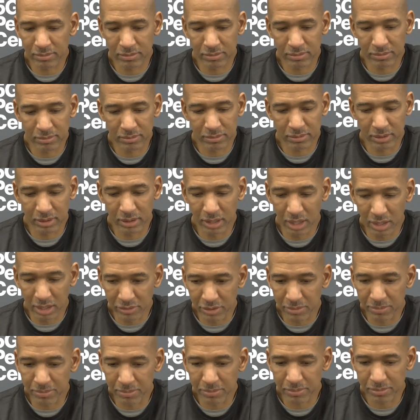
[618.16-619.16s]
love
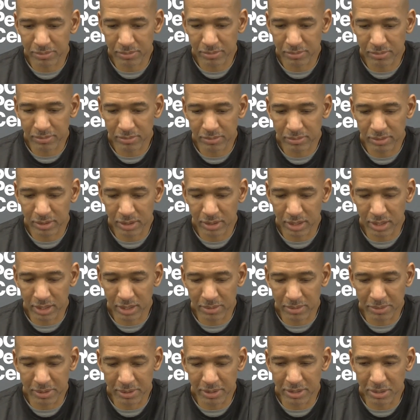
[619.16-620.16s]
him.
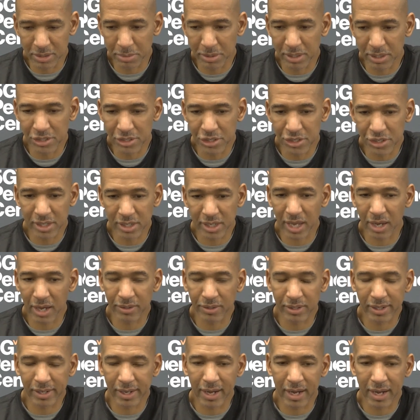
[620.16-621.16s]
He's a PG County
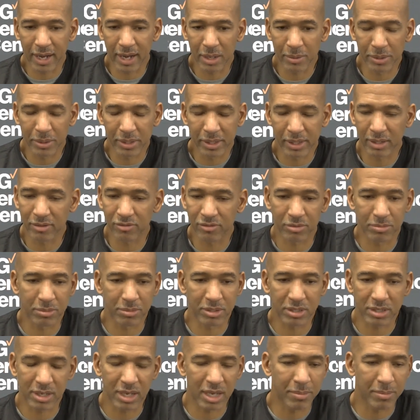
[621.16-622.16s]
guy. We come from the
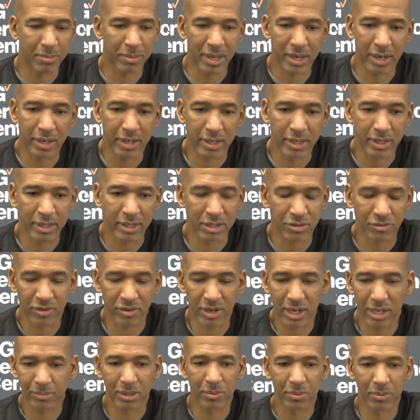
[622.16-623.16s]
same area. His
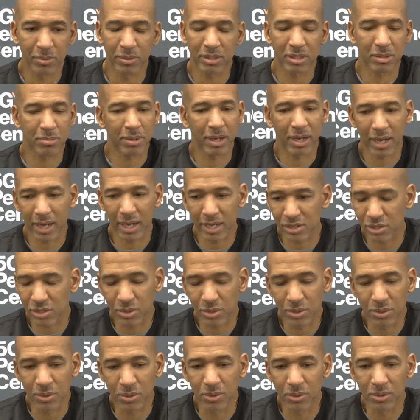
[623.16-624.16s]
family went to my high
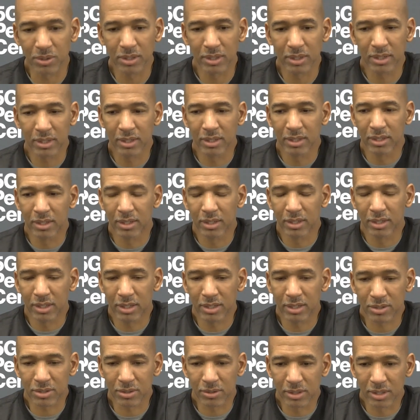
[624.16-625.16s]
school. And
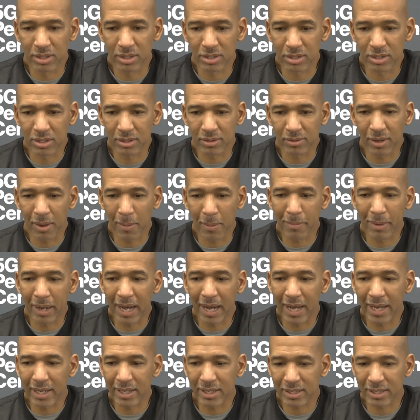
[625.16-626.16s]
so there's a
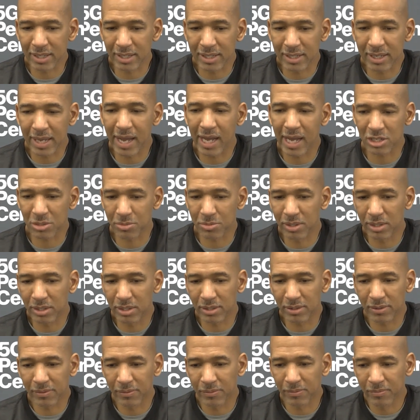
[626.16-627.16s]
biased attachment
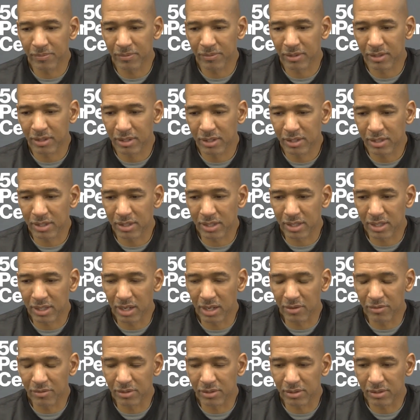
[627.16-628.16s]
to
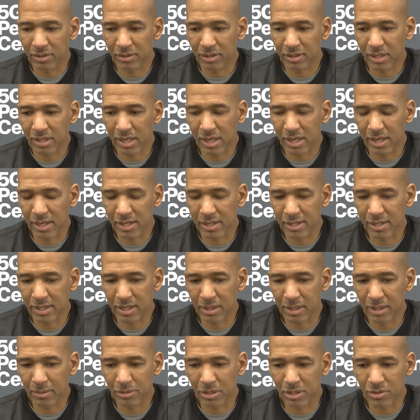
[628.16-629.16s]
Kevin. And
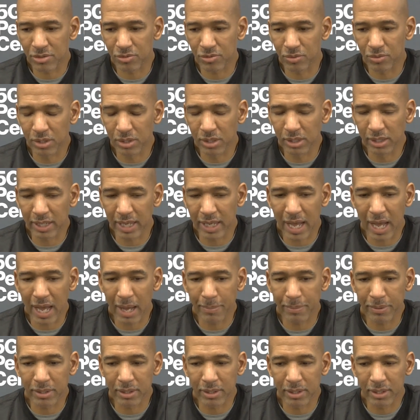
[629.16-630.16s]
I'm just really
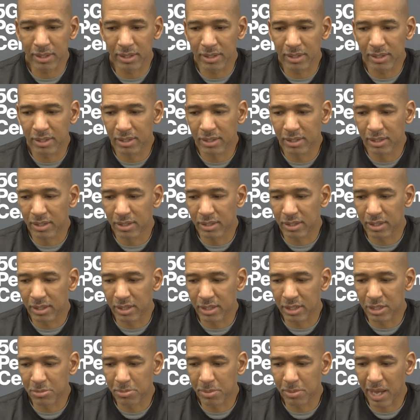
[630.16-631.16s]
happy that
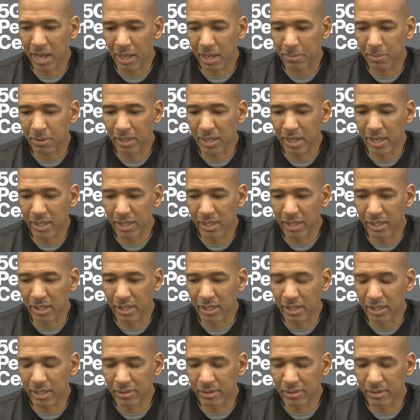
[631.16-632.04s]
he's back playing again,